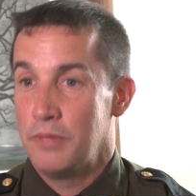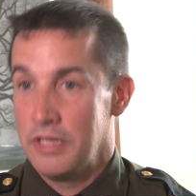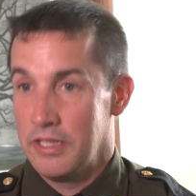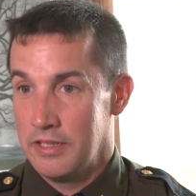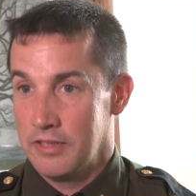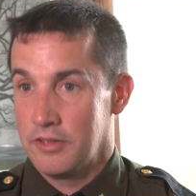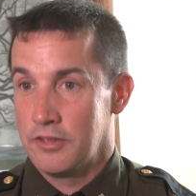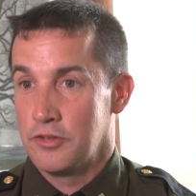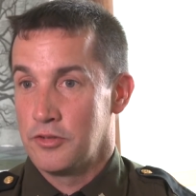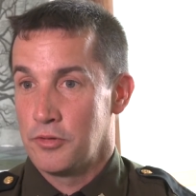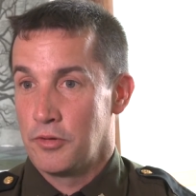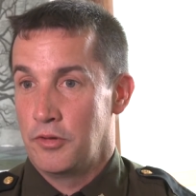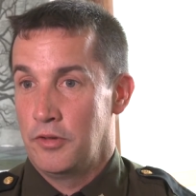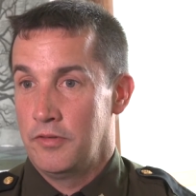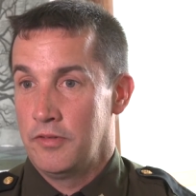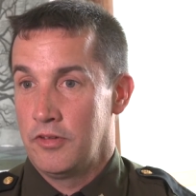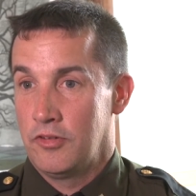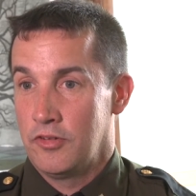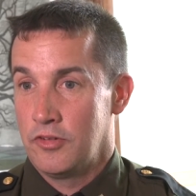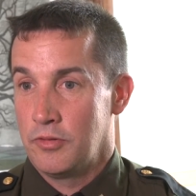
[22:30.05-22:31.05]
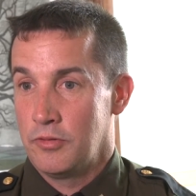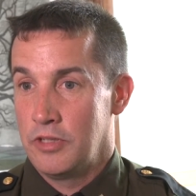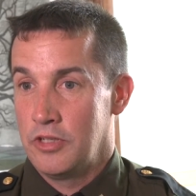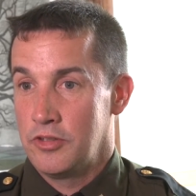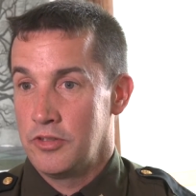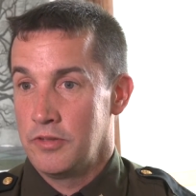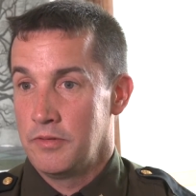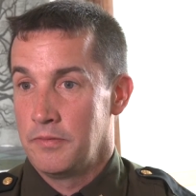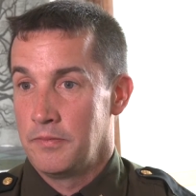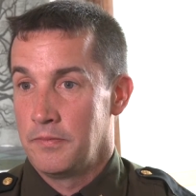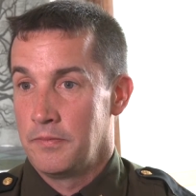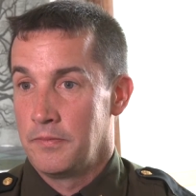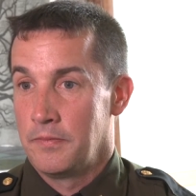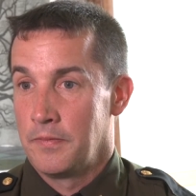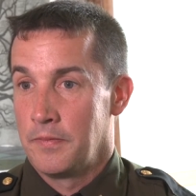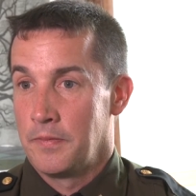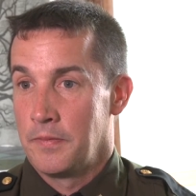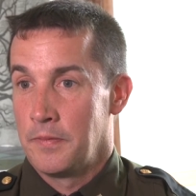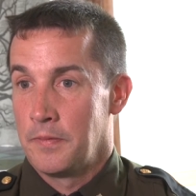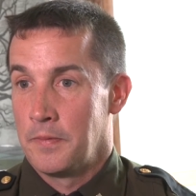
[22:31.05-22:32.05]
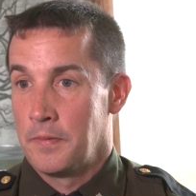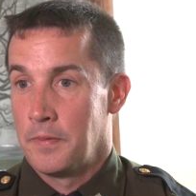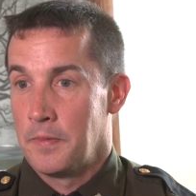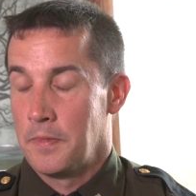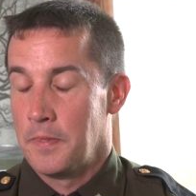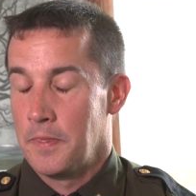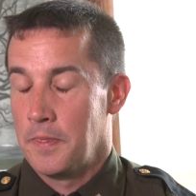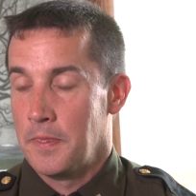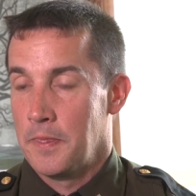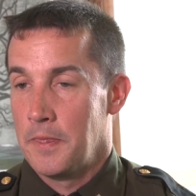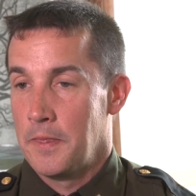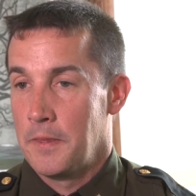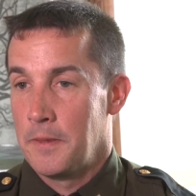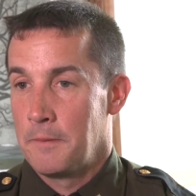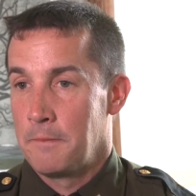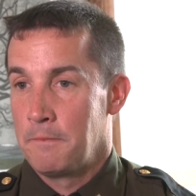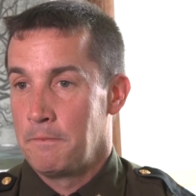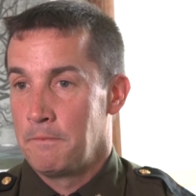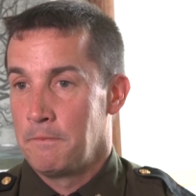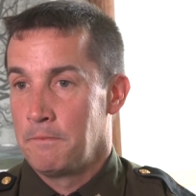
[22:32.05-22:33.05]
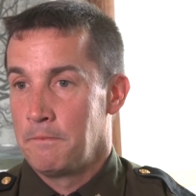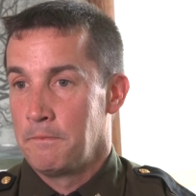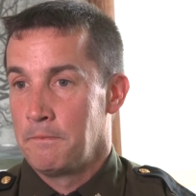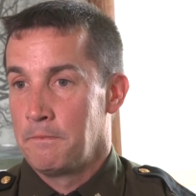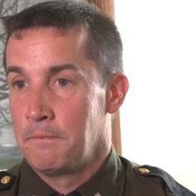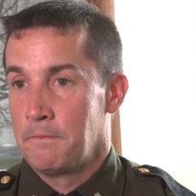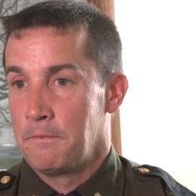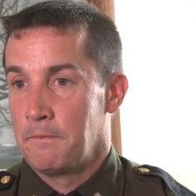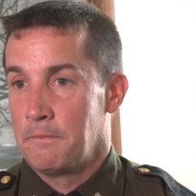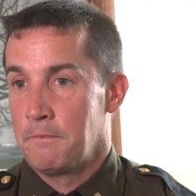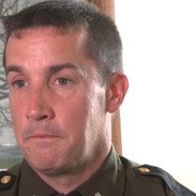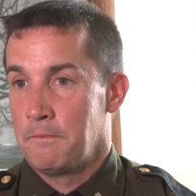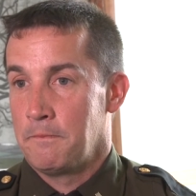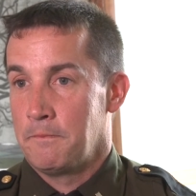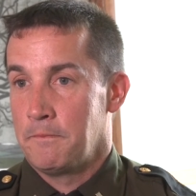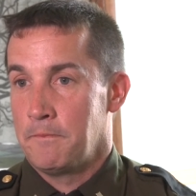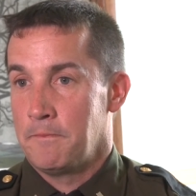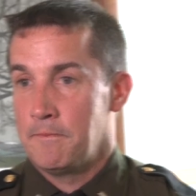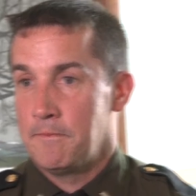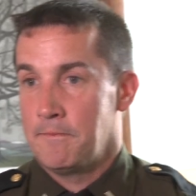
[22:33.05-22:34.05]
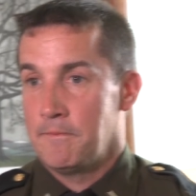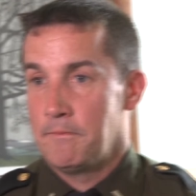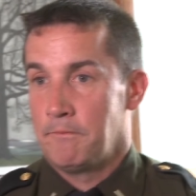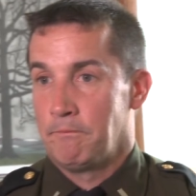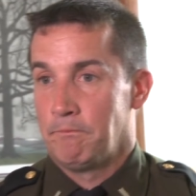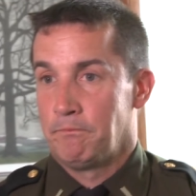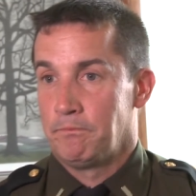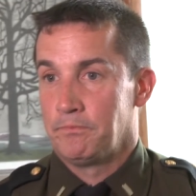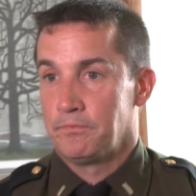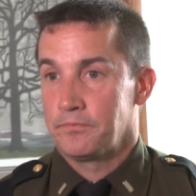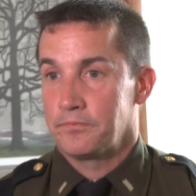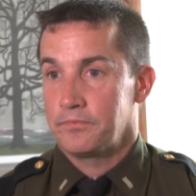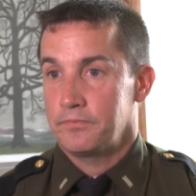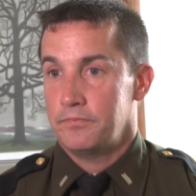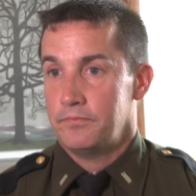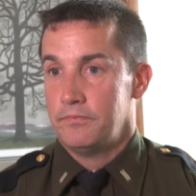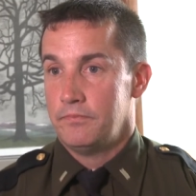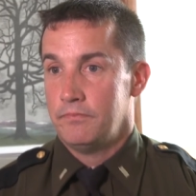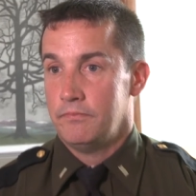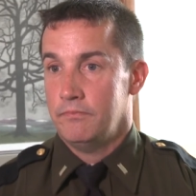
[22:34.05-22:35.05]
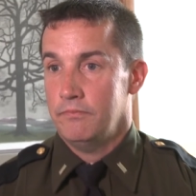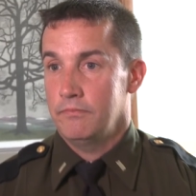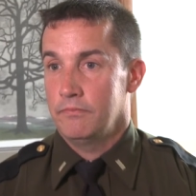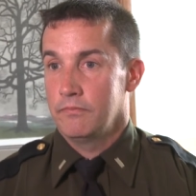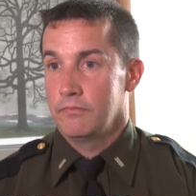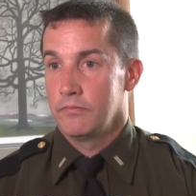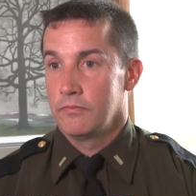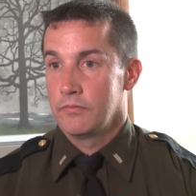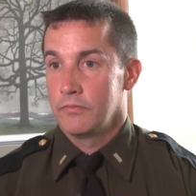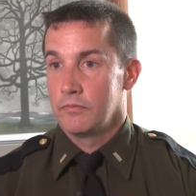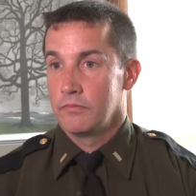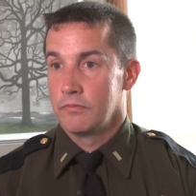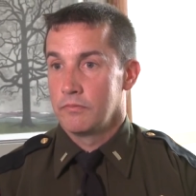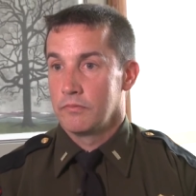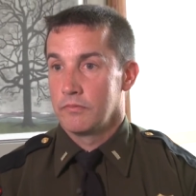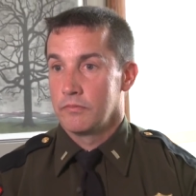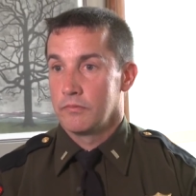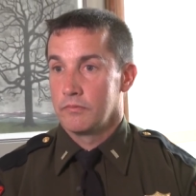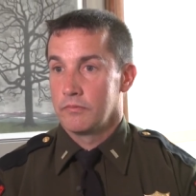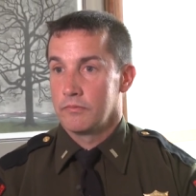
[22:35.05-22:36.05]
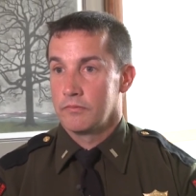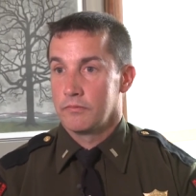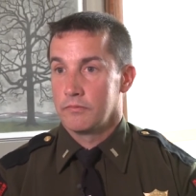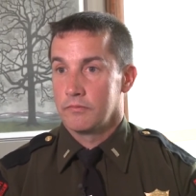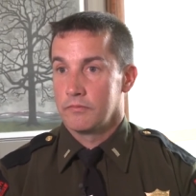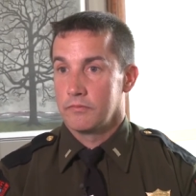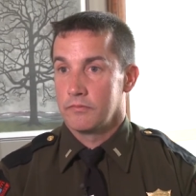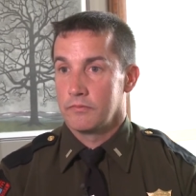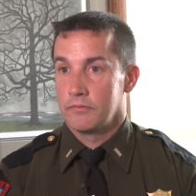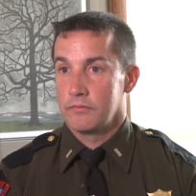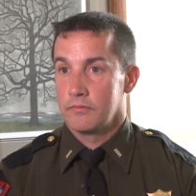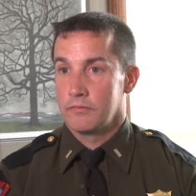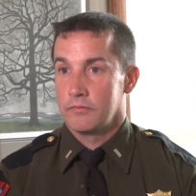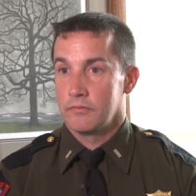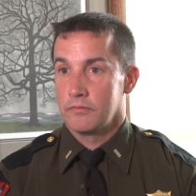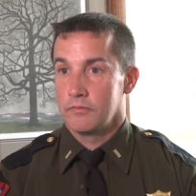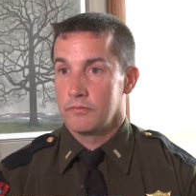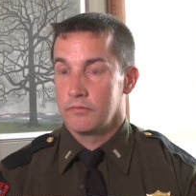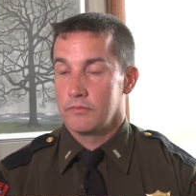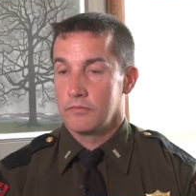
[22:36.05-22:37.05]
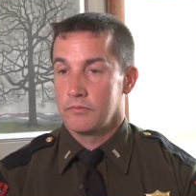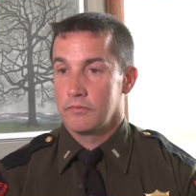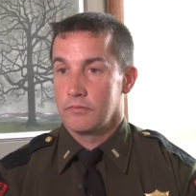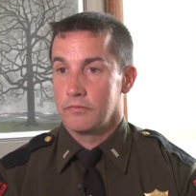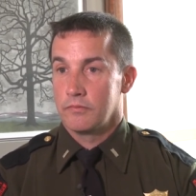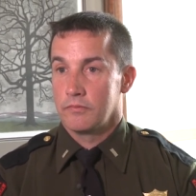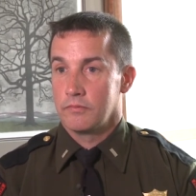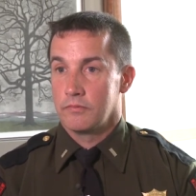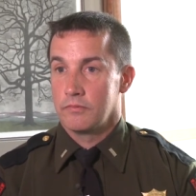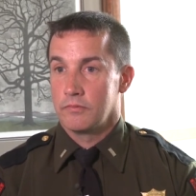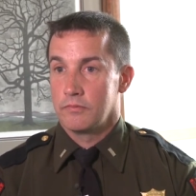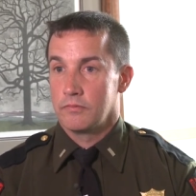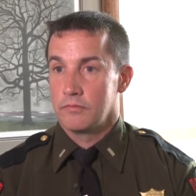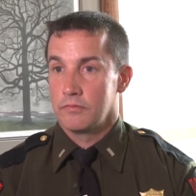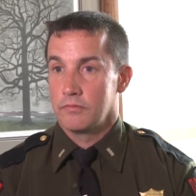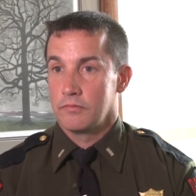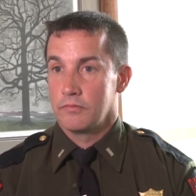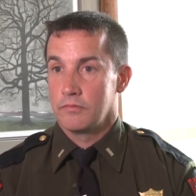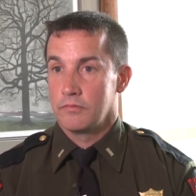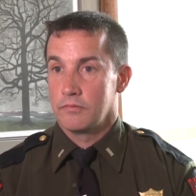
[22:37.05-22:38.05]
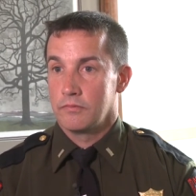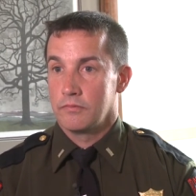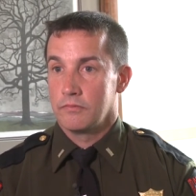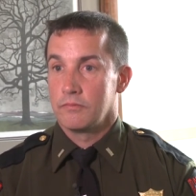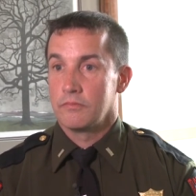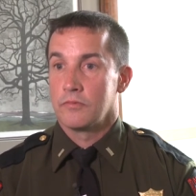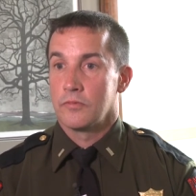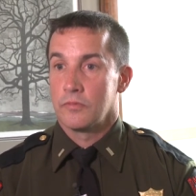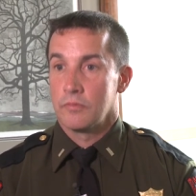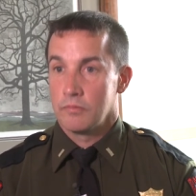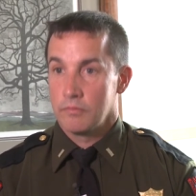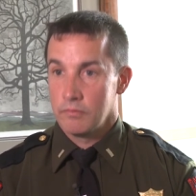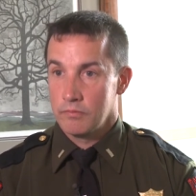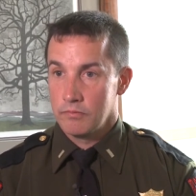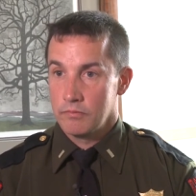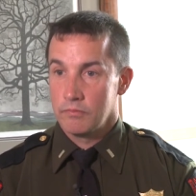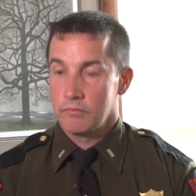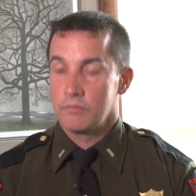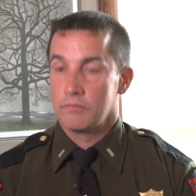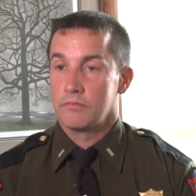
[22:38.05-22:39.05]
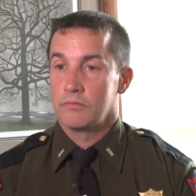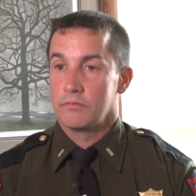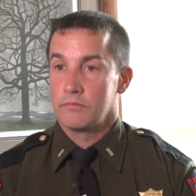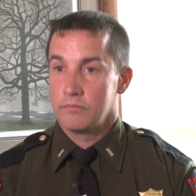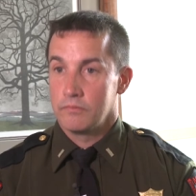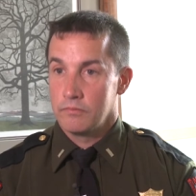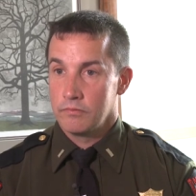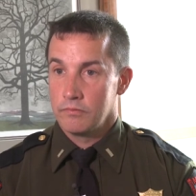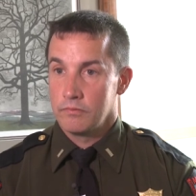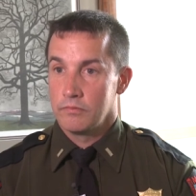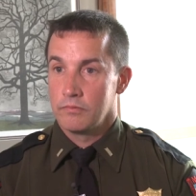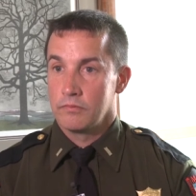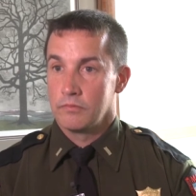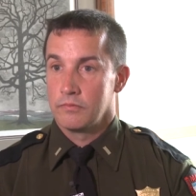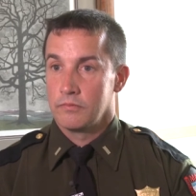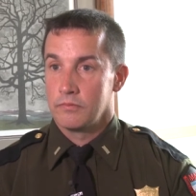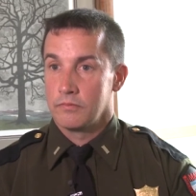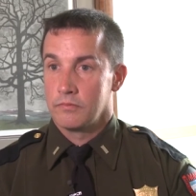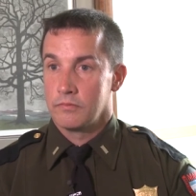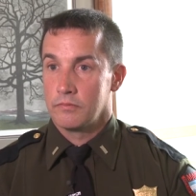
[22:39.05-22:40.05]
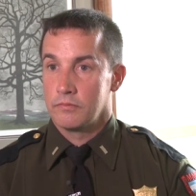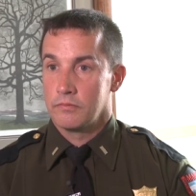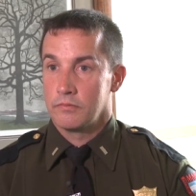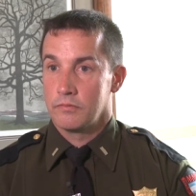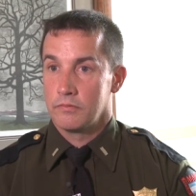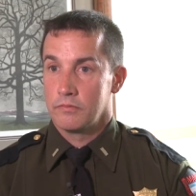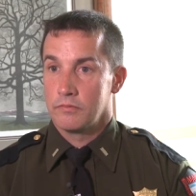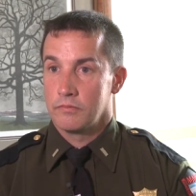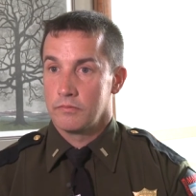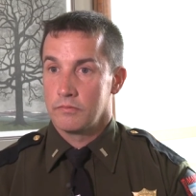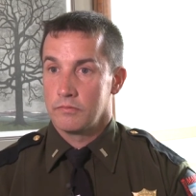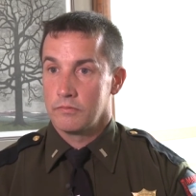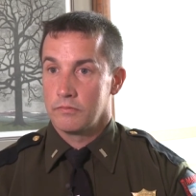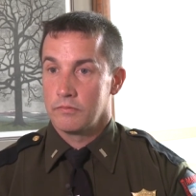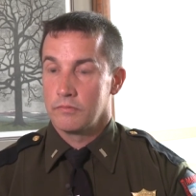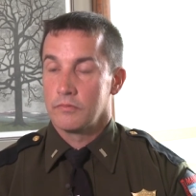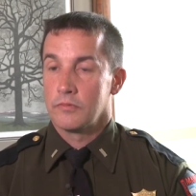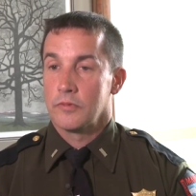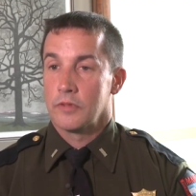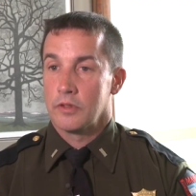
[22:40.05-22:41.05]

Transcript: be in control of the situation. Um, the peaches. Was it peaches? It looked like you were trying to confiscate meat, and you went to that lady's house and took canned goods or something.